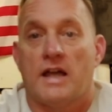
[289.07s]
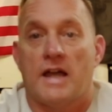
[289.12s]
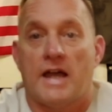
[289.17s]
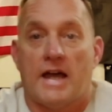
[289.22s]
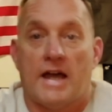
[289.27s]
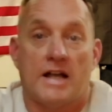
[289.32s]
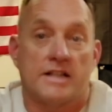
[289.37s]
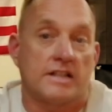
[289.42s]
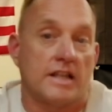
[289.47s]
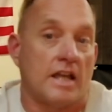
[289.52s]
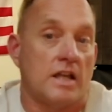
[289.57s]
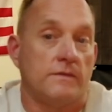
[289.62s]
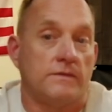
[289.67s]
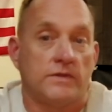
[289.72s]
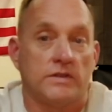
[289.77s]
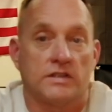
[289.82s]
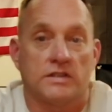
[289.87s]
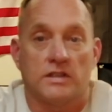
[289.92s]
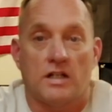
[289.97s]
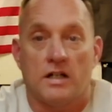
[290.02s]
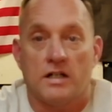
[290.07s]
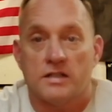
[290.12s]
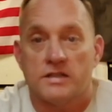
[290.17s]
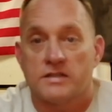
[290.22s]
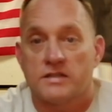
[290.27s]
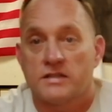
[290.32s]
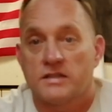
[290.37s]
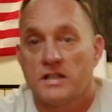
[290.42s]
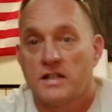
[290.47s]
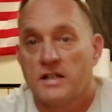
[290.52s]
has a handful of
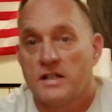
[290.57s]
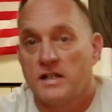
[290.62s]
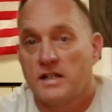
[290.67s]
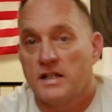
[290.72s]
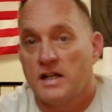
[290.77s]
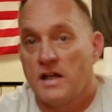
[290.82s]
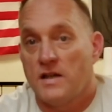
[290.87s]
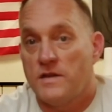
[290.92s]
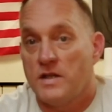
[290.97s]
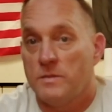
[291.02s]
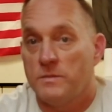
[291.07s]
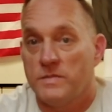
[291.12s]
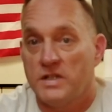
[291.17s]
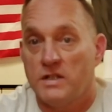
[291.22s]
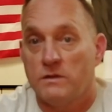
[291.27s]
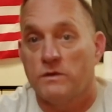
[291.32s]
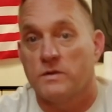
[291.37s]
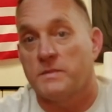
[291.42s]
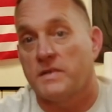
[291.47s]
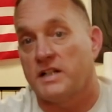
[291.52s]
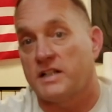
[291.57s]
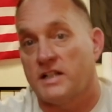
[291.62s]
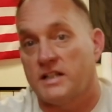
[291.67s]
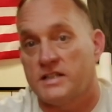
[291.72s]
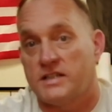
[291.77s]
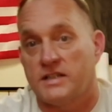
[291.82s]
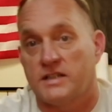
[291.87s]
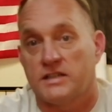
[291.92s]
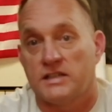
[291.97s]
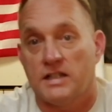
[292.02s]
Glocks and then me with my
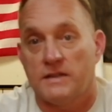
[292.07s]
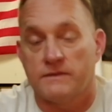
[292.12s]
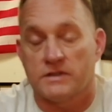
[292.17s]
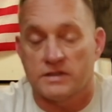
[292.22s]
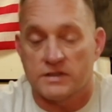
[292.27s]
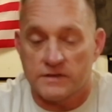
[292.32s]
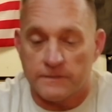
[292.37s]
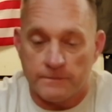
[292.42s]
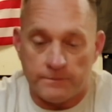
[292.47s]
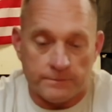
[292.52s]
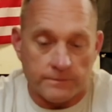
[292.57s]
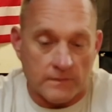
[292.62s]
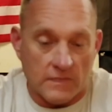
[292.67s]
1911s.